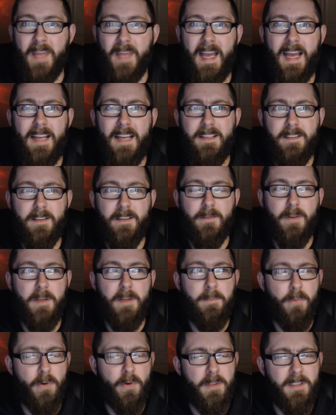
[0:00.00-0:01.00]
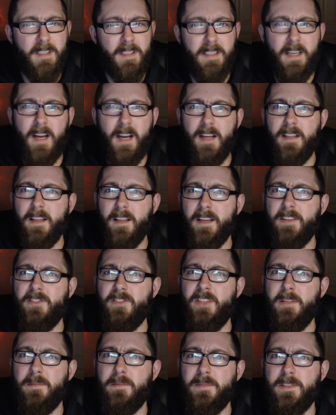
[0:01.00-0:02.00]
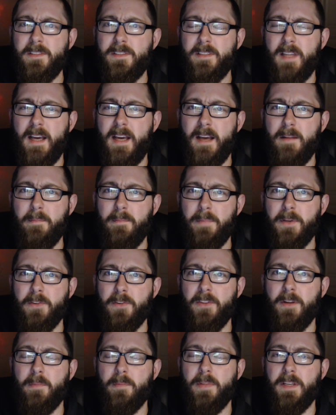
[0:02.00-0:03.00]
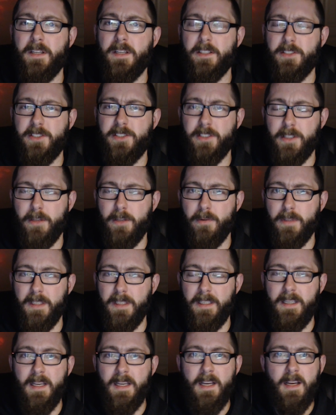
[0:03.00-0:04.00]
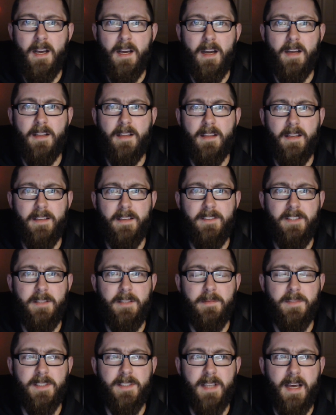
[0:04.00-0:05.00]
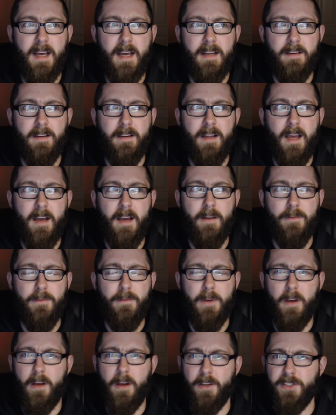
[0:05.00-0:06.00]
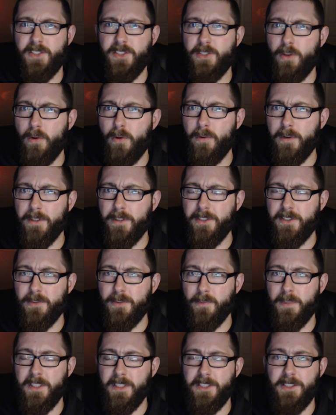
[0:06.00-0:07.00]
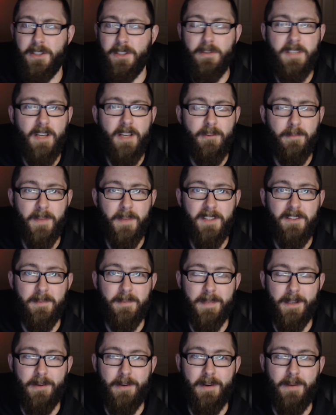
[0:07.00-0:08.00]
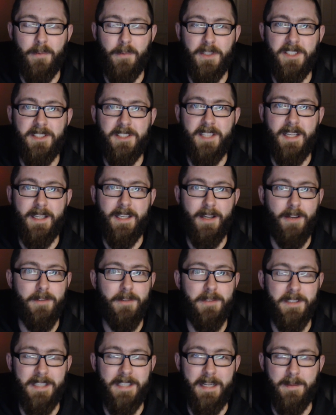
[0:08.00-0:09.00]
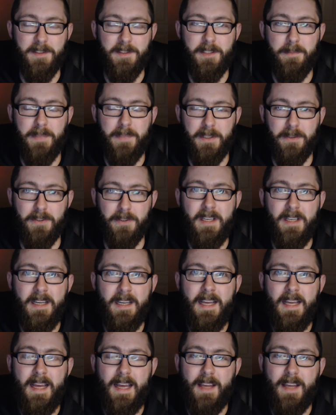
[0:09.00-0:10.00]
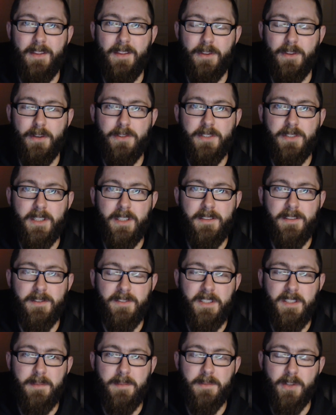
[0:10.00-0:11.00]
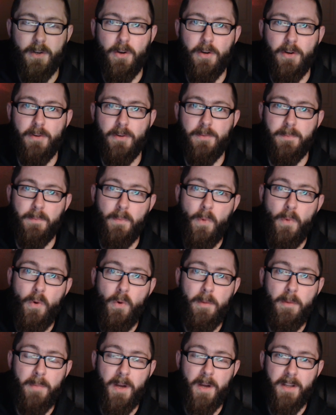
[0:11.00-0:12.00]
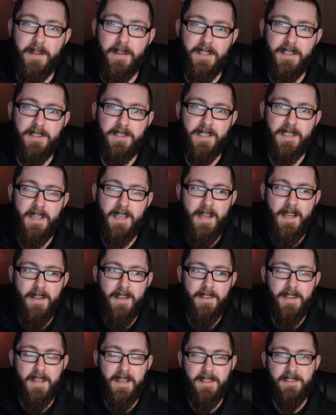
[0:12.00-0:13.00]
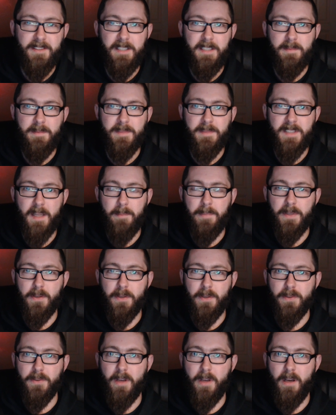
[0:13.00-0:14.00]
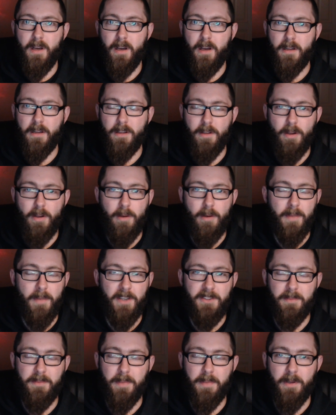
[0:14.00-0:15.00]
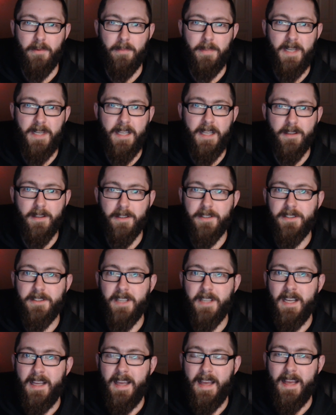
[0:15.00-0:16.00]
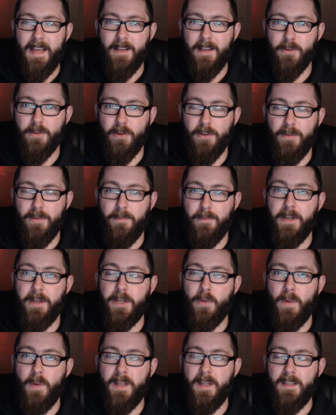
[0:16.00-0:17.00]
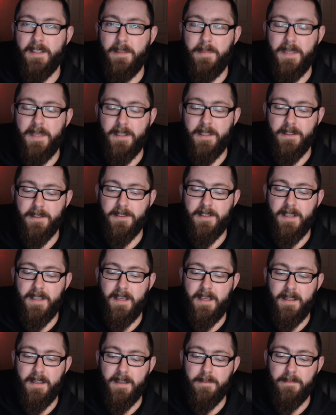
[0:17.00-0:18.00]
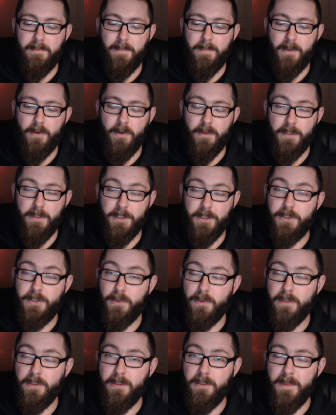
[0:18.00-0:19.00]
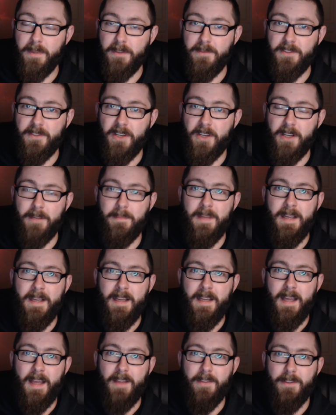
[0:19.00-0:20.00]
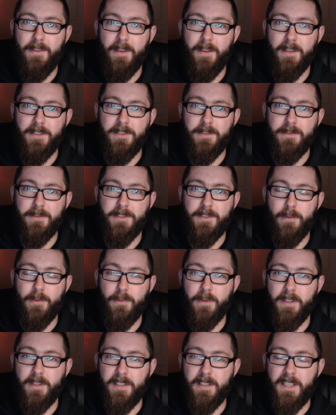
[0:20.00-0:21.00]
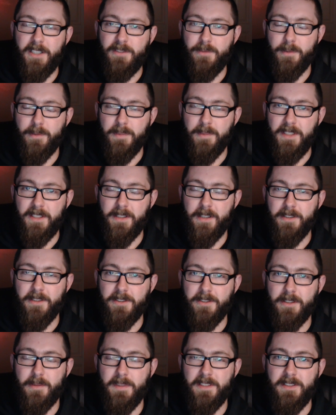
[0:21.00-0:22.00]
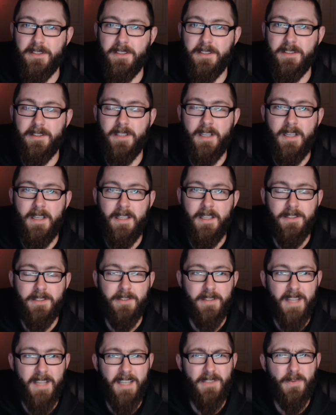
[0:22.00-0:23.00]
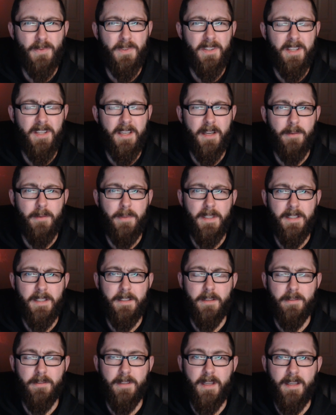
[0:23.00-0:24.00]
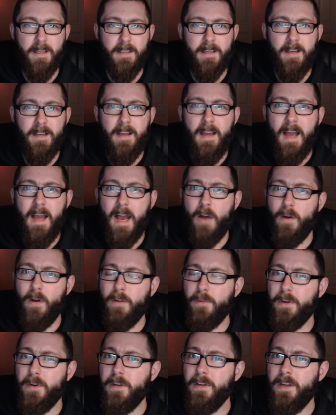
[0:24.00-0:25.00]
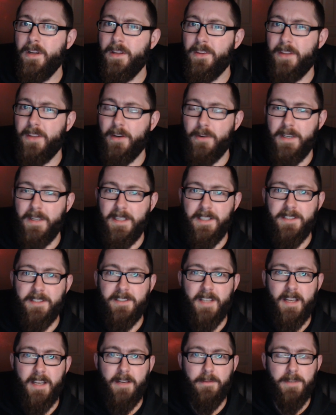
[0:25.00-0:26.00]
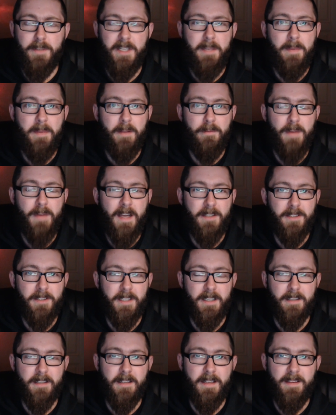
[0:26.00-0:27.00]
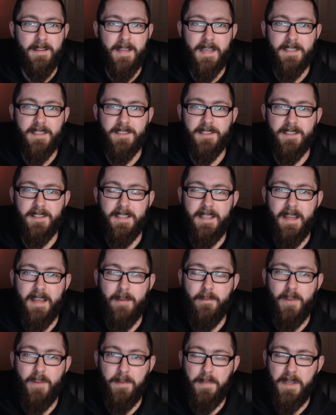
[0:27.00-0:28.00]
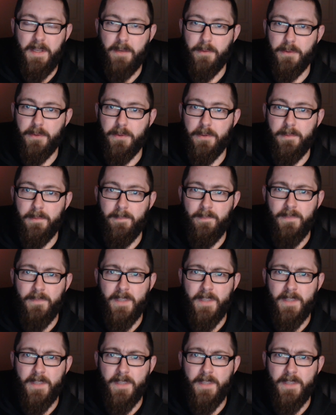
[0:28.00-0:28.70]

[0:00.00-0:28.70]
And importantly, I like teams that build their players slowly. I like teams that have Saurus, which don't have Mighty Blow and which take 100 games to build. And those kinds of teams are hurt more by this than teams that build Claw Mighty Blow killers and grow them very quickly, because they can grow in a shorter amount of time and thus suffer less from these consequences. So that's one thing I really don't like. However, there is a redeeming factor here, and that's the MVP rule.